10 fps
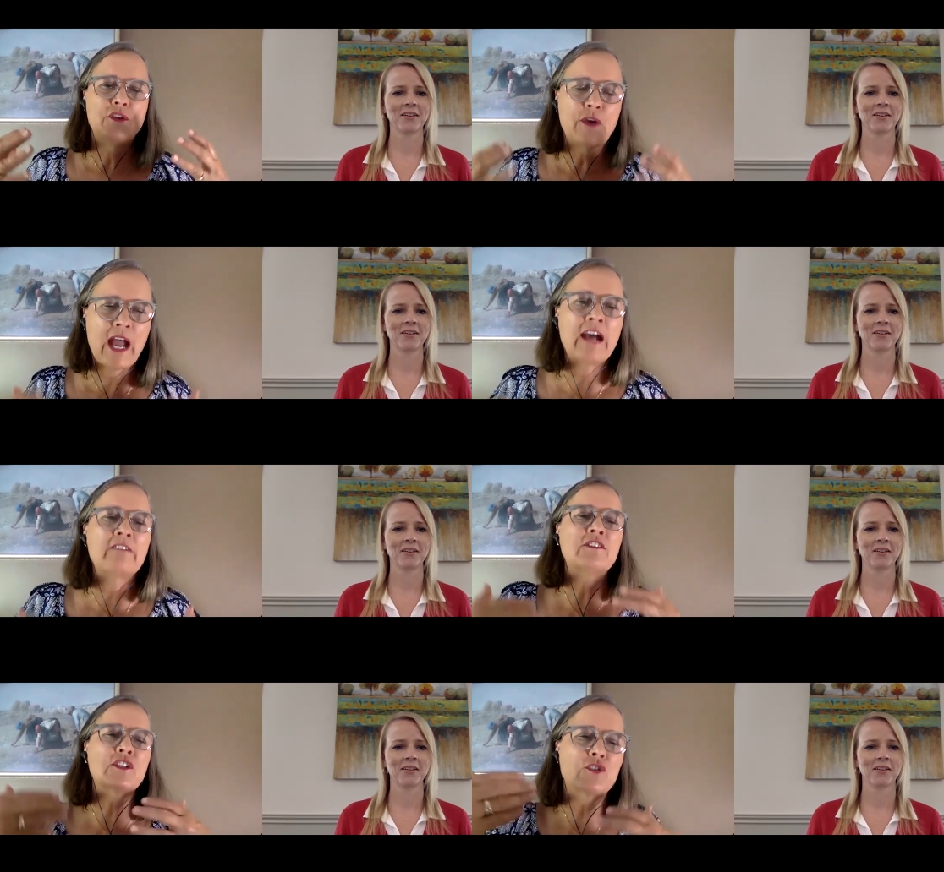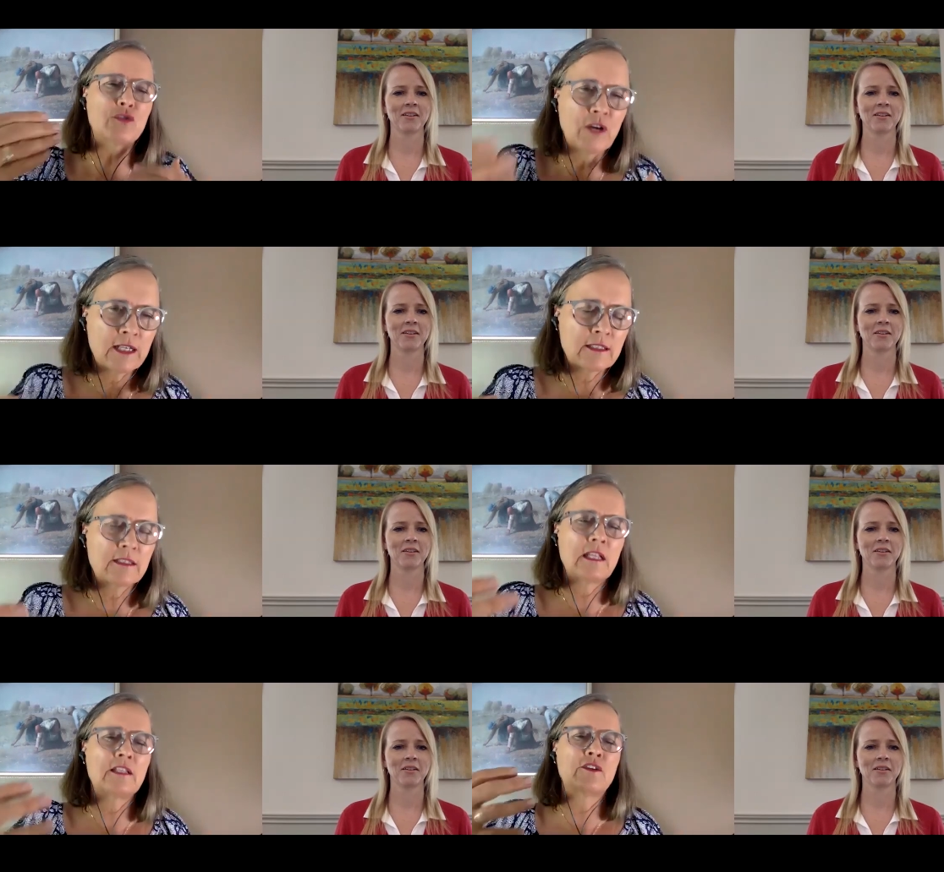Speaker 1: have to trust
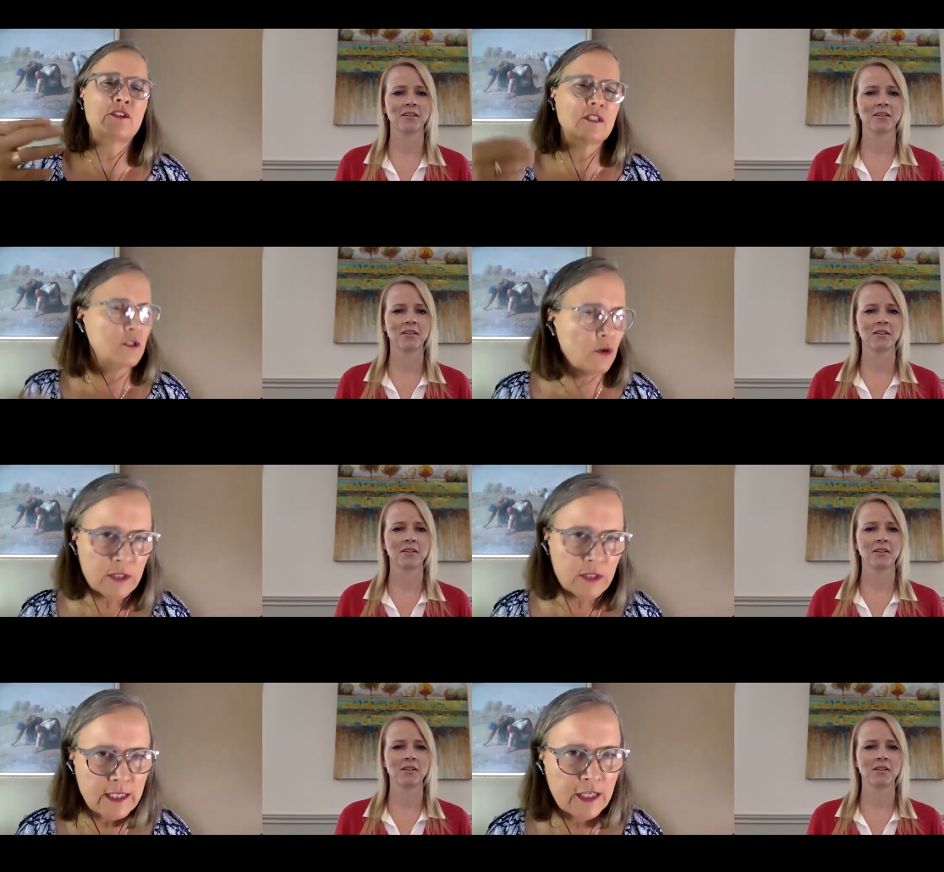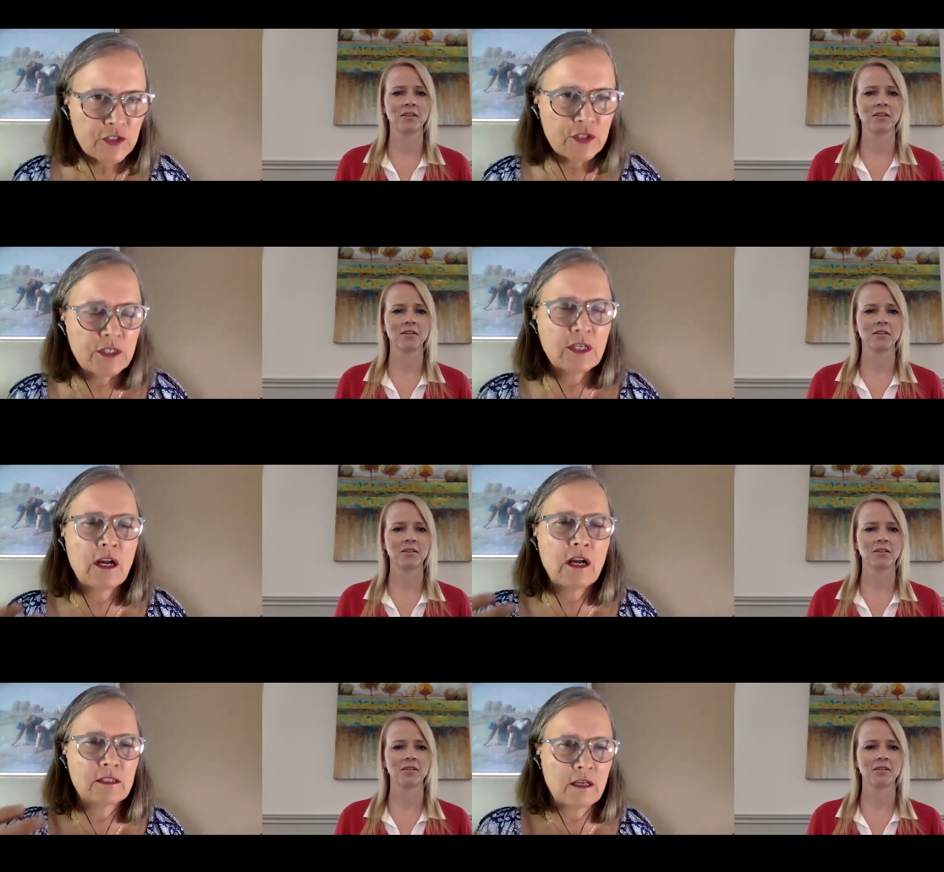that there is no intention to
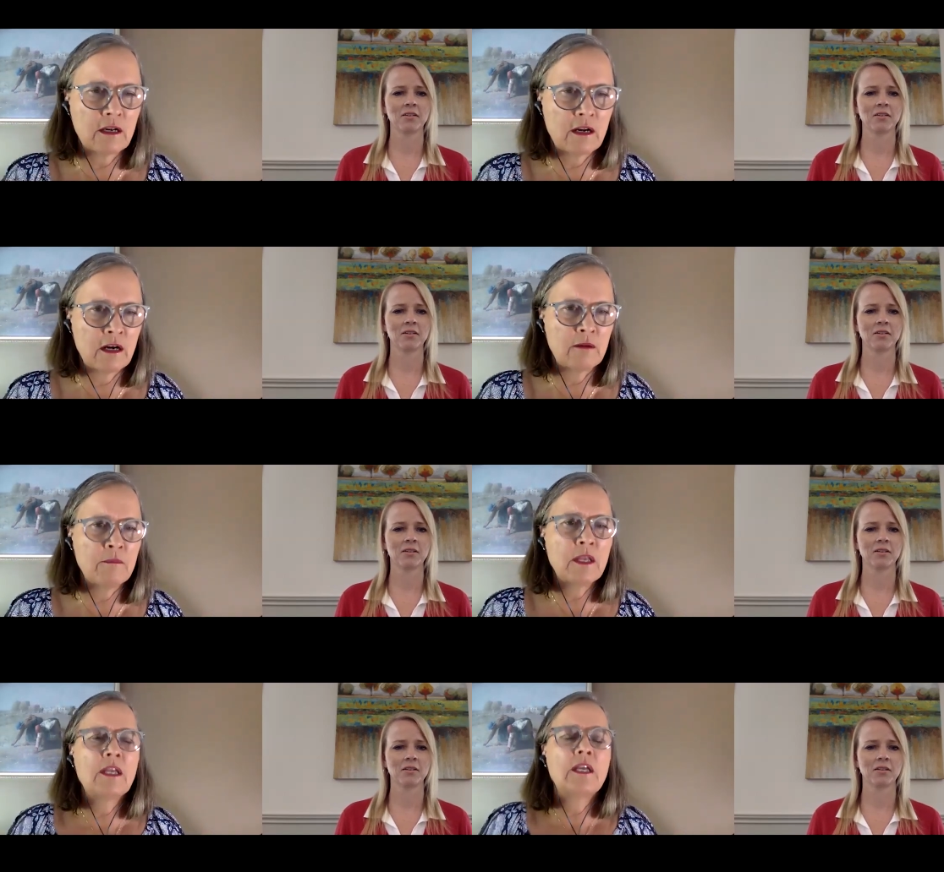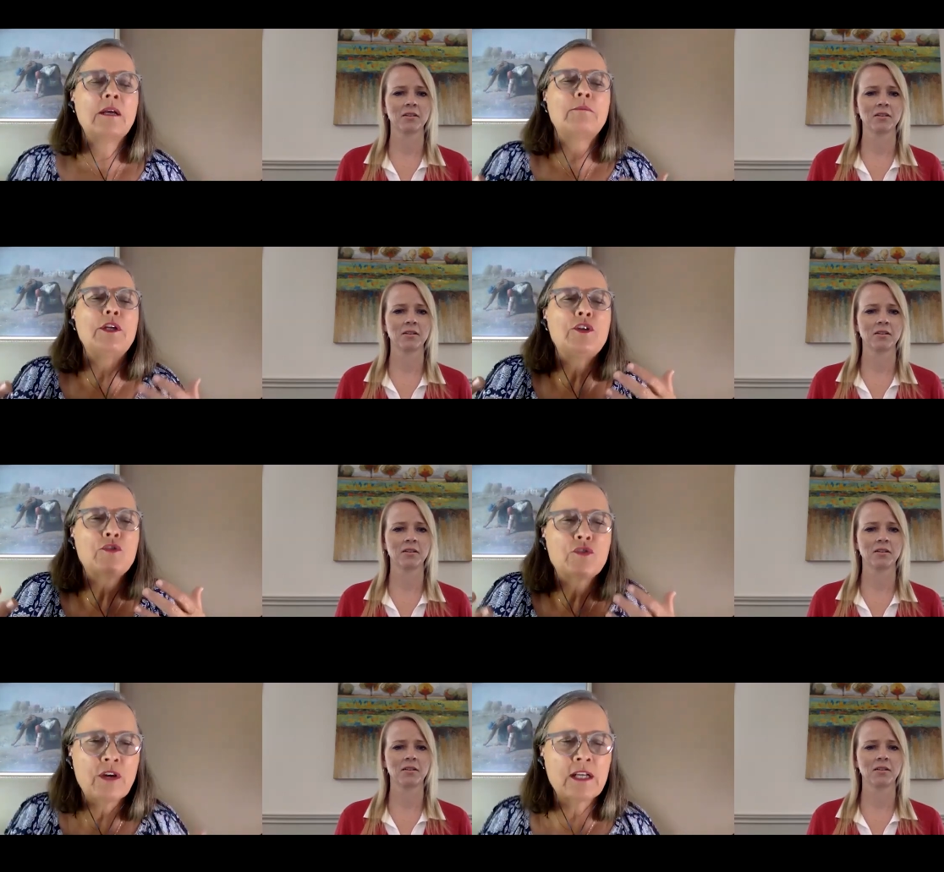cause harm, but you
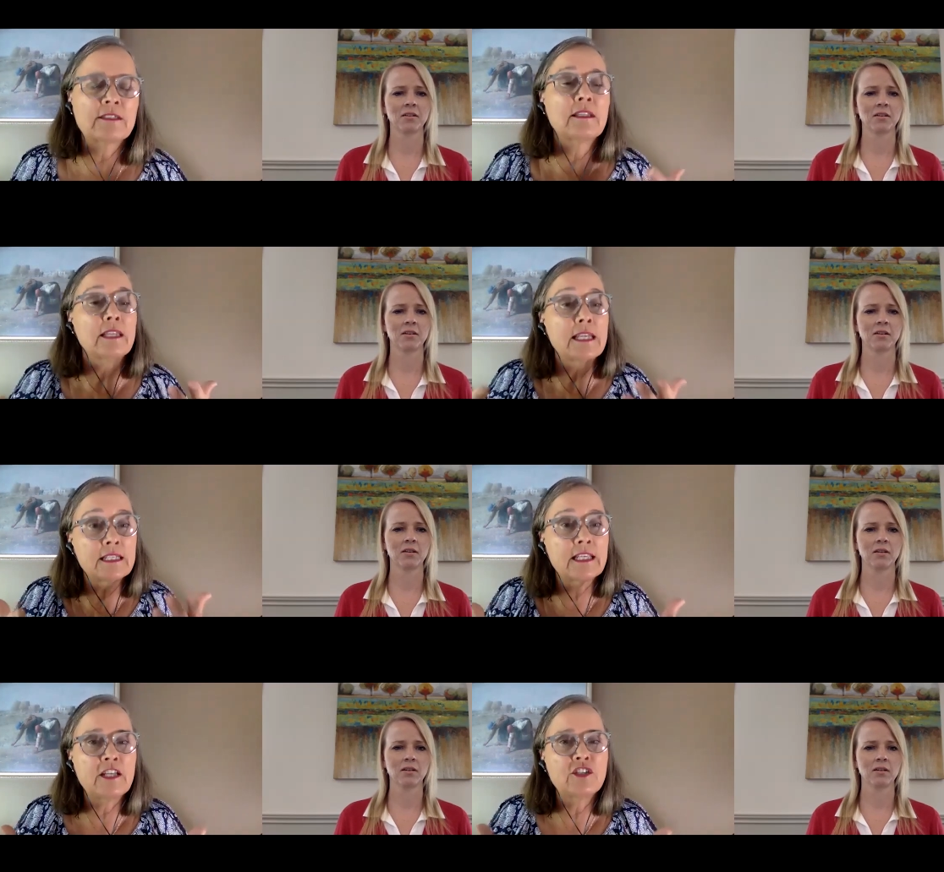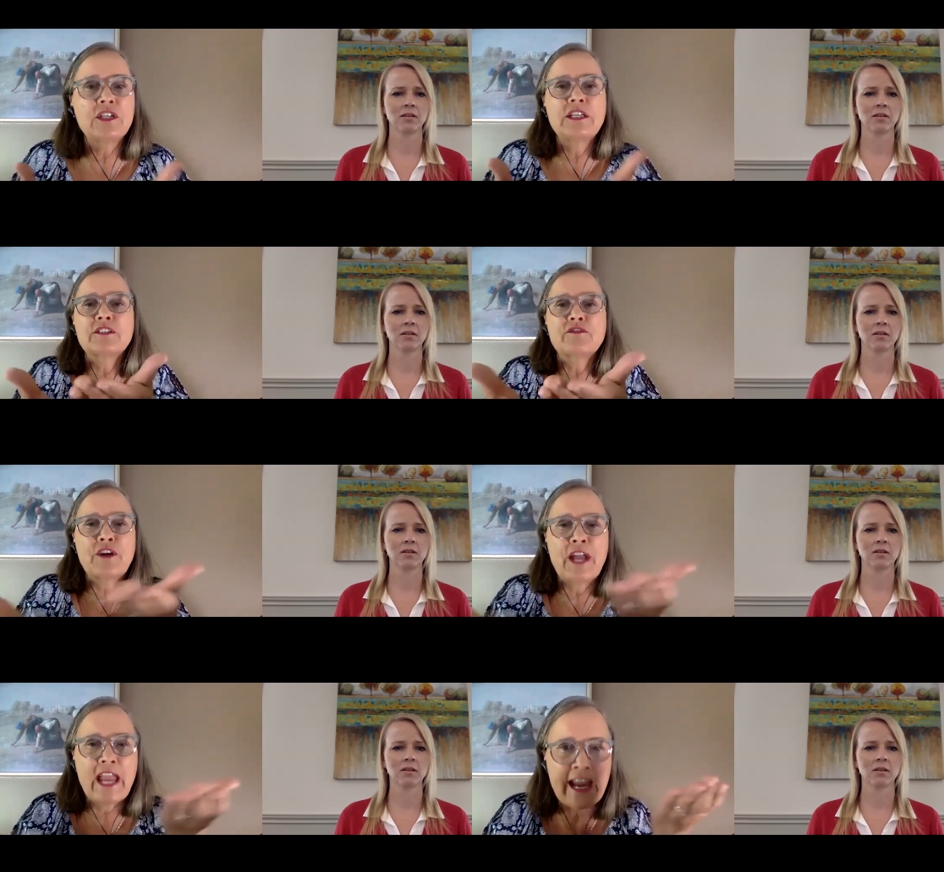trust that the intention is
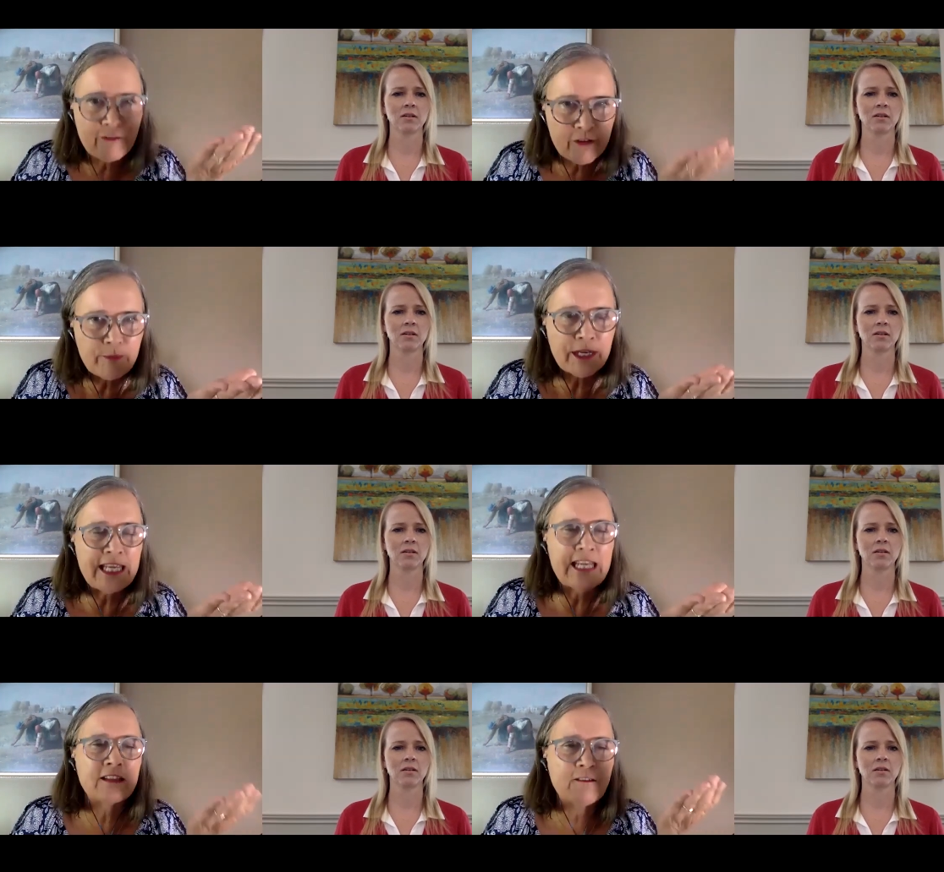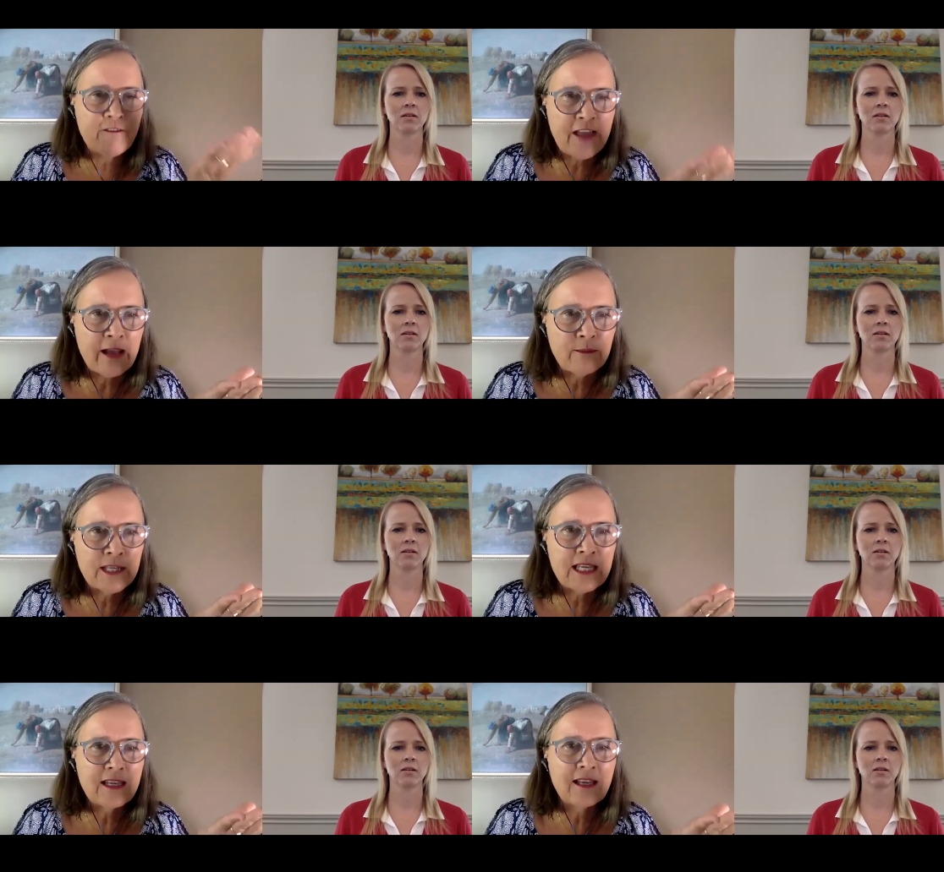for everybody in the
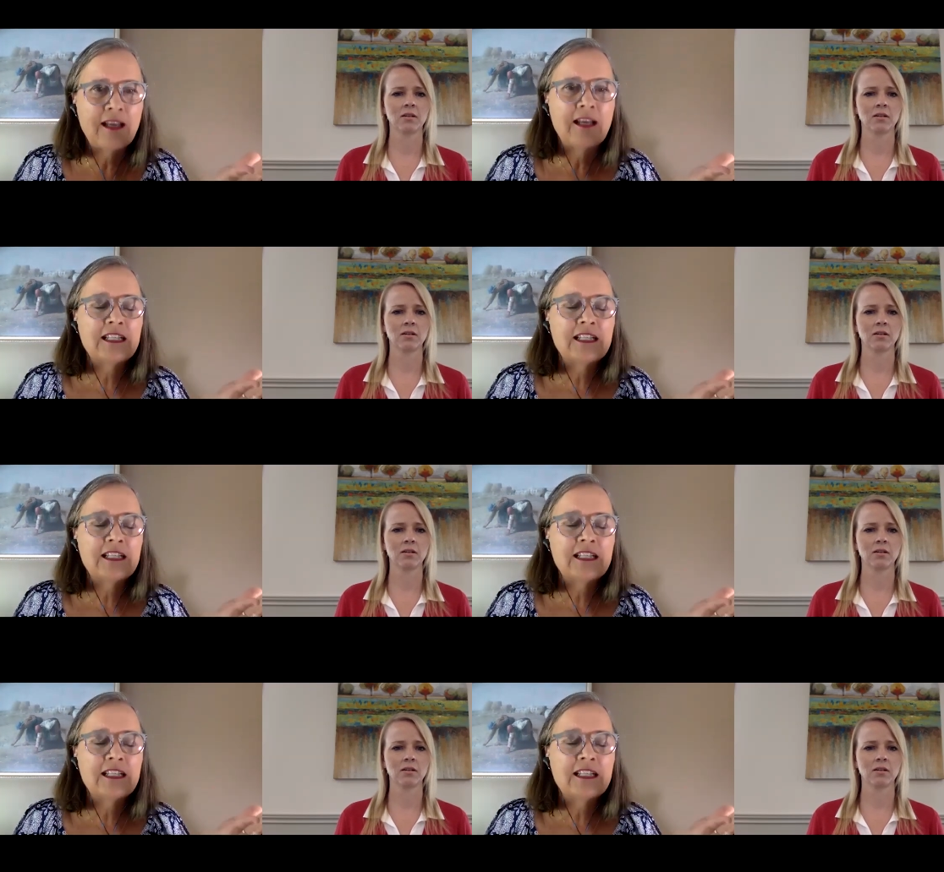family to